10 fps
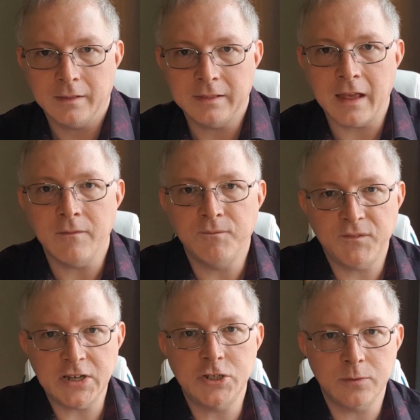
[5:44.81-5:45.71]
They're
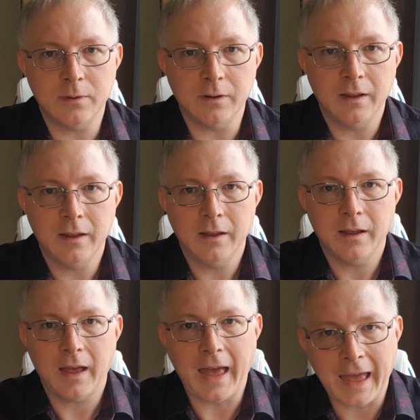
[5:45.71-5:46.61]
visual
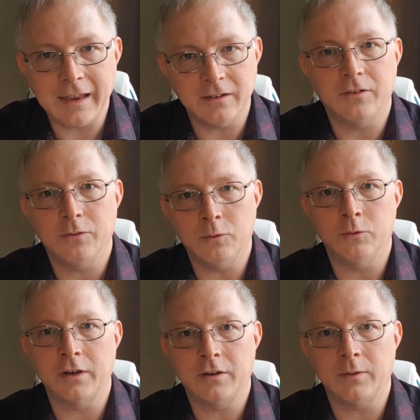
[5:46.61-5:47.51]
and
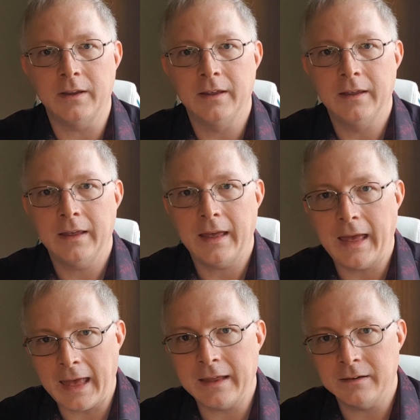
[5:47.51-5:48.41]
auditory
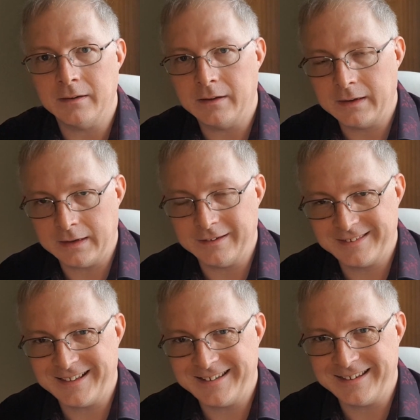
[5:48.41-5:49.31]
and
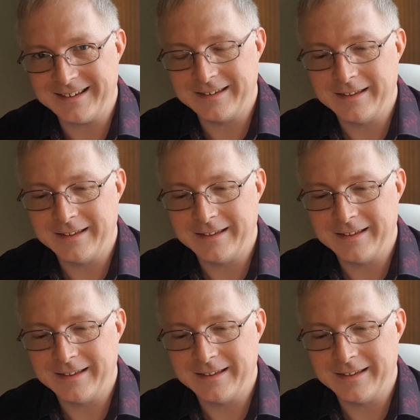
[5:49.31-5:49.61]
kinesthetic.